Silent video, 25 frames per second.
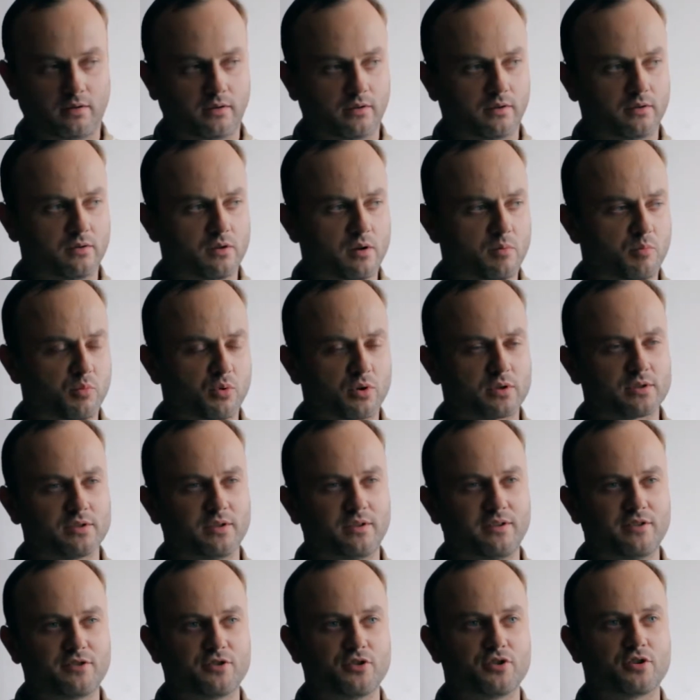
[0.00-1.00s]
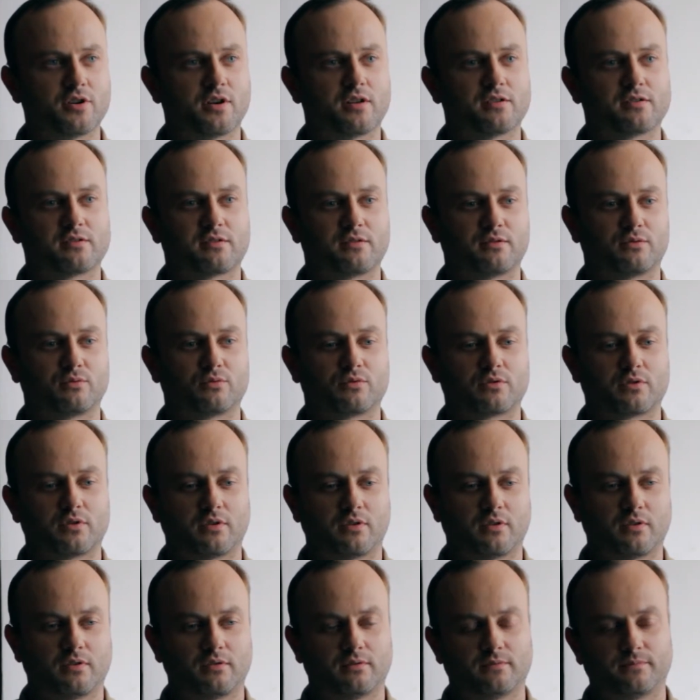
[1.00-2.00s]
and after
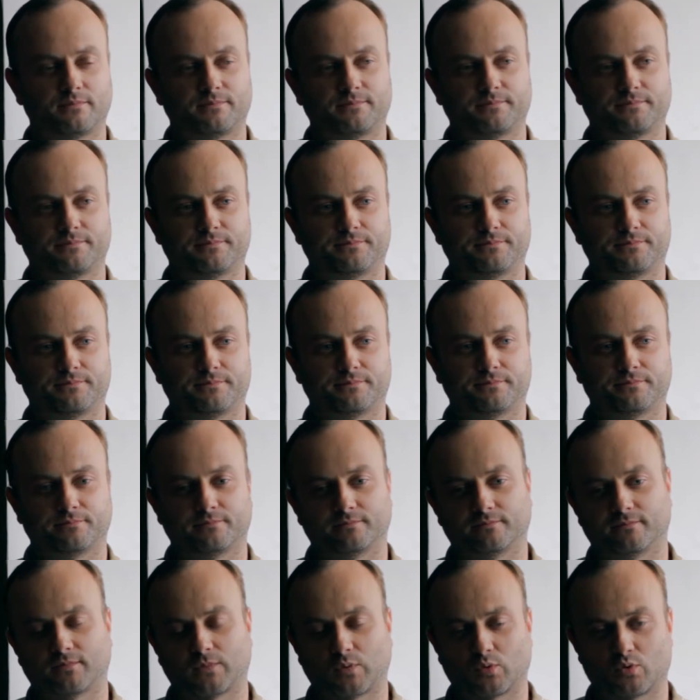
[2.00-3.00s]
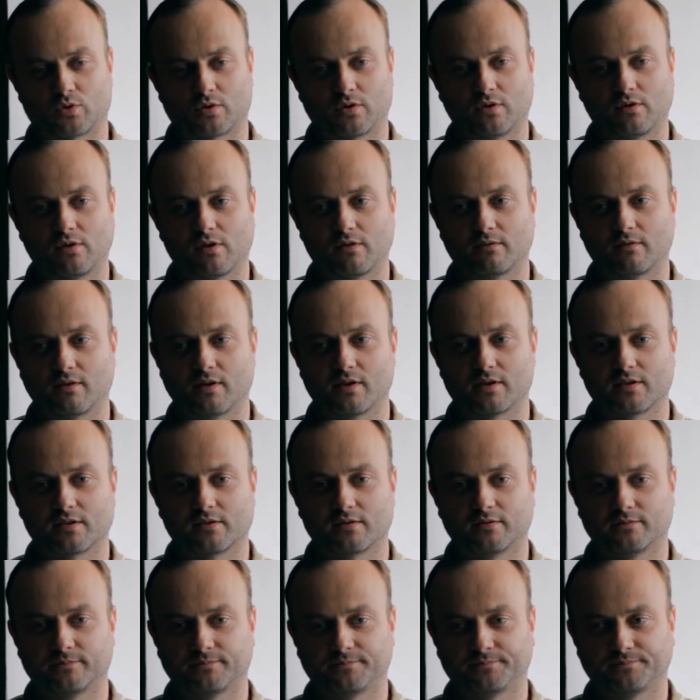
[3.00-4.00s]
Lysychansk for
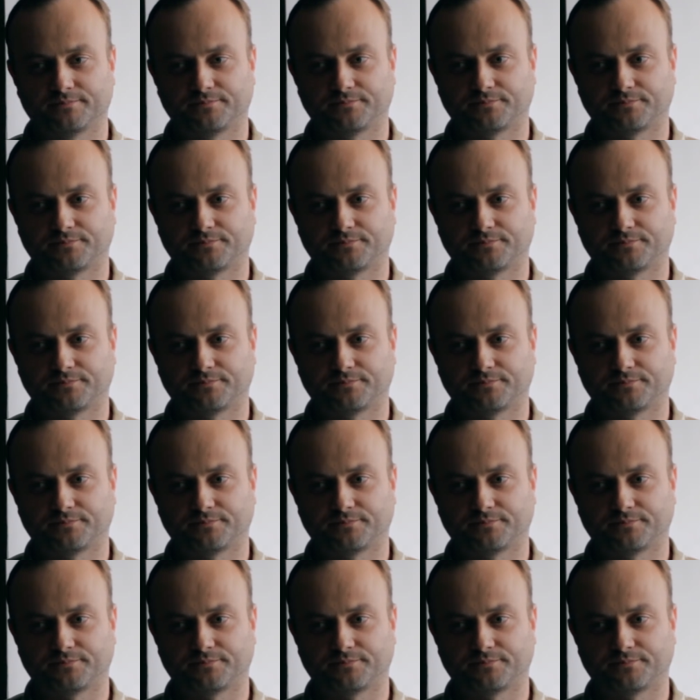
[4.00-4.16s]
Ilovaisk